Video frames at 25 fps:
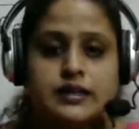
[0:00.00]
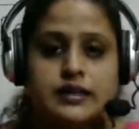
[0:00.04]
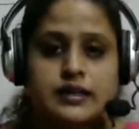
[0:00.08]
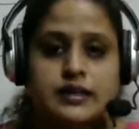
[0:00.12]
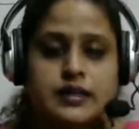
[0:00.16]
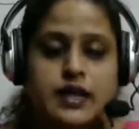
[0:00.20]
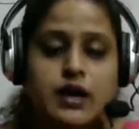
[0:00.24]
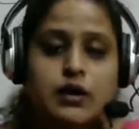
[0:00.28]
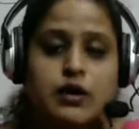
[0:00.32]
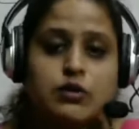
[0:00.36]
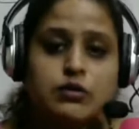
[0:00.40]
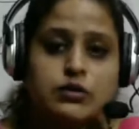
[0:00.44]

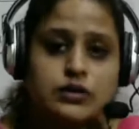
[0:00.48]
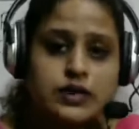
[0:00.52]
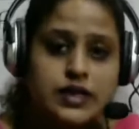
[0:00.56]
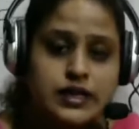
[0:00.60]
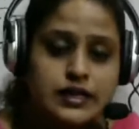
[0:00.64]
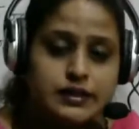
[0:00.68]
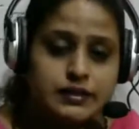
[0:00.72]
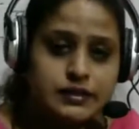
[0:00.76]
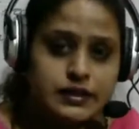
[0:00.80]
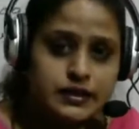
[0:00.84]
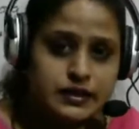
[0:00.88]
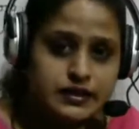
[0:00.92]
Now,
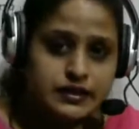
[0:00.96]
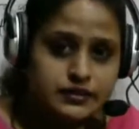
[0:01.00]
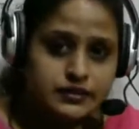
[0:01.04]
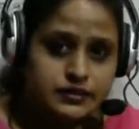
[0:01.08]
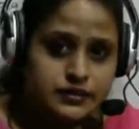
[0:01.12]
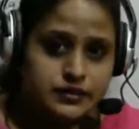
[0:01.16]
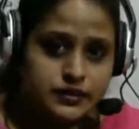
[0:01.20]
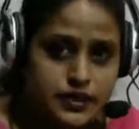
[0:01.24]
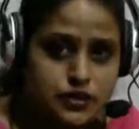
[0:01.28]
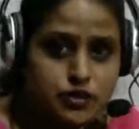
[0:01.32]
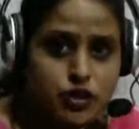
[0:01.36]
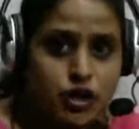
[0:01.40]

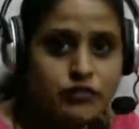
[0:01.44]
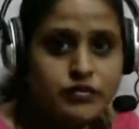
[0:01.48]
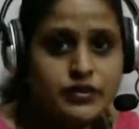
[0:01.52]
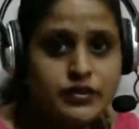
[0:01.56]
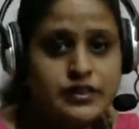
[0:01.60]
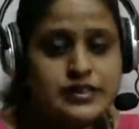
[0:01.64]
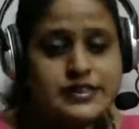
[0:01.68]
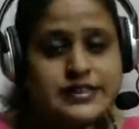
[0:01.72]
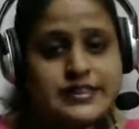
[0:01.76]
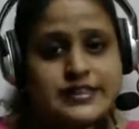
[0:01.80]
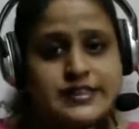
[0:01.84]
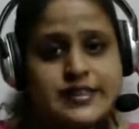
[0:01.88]
the
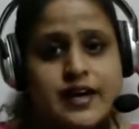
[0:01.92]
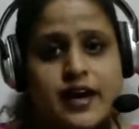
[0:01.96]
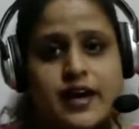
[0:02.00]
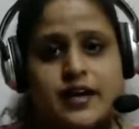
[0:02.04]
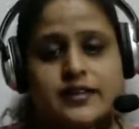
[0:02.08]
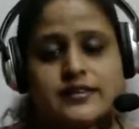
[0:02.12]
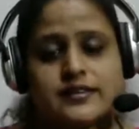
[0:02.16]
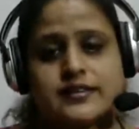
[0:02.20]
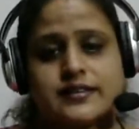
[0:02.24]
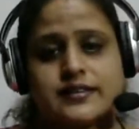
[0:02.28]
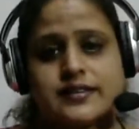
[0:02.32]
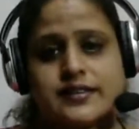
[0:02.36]
novel
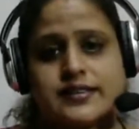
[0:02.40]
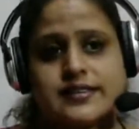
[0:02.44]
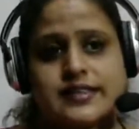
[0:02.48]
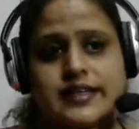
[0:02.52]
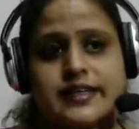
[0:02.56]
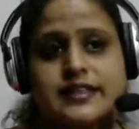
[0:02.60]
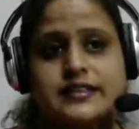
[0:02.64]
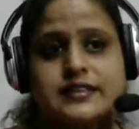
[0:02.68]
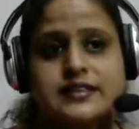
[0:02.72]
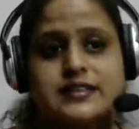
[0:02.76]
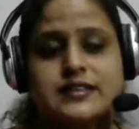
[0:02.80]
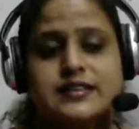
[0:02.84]
starts, the
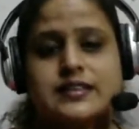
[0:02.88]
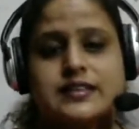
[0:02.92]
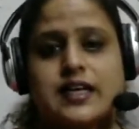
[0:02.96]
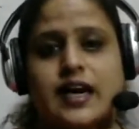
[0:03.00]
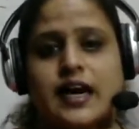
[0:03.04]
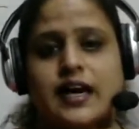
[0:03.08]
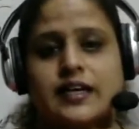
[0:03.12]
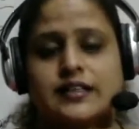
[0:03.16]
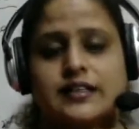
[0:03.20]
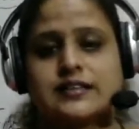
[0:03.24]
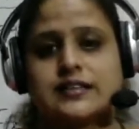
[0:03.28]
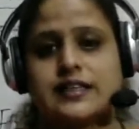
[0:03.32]
scene
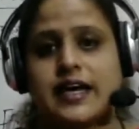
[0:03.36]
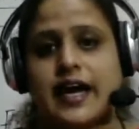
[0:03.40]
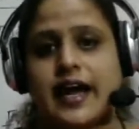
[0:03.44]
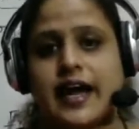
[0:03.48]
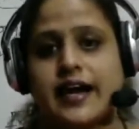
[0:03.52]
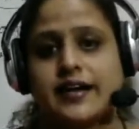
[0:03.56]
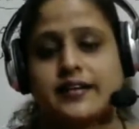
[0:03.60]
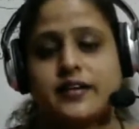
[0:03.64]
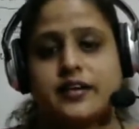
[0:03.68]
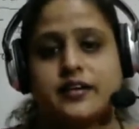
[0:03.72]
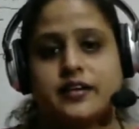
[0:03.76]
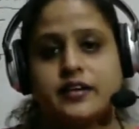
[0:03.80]
starts
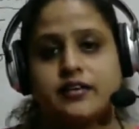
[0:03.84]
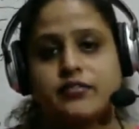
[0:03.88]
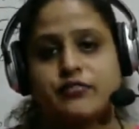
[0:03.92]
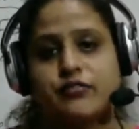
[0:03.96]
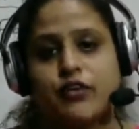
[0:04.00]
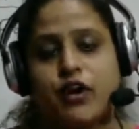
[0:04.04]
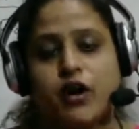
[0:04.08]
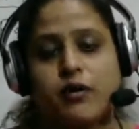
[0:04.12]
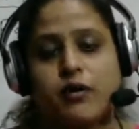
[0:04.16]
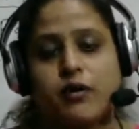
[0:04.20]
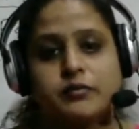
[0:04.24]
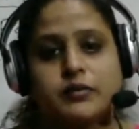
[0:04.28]
at the
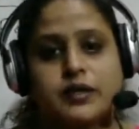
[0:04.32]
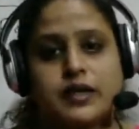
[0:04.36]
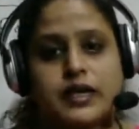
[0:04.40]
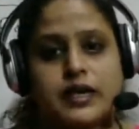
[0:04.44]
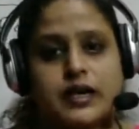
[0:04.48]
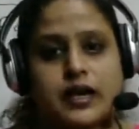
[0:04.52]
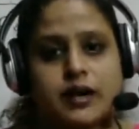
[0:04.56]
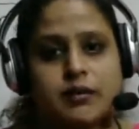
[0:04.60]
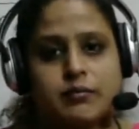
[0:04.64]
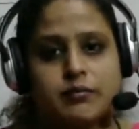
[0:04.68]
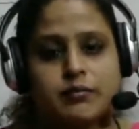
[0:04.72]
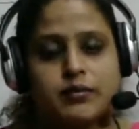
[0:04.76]
Reform
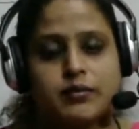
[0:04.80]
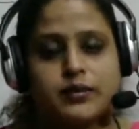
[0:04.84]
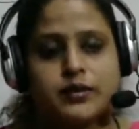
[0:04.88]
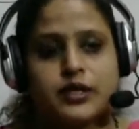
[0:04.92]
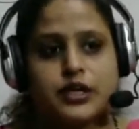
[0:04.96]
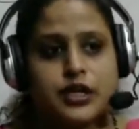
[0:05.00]
Club.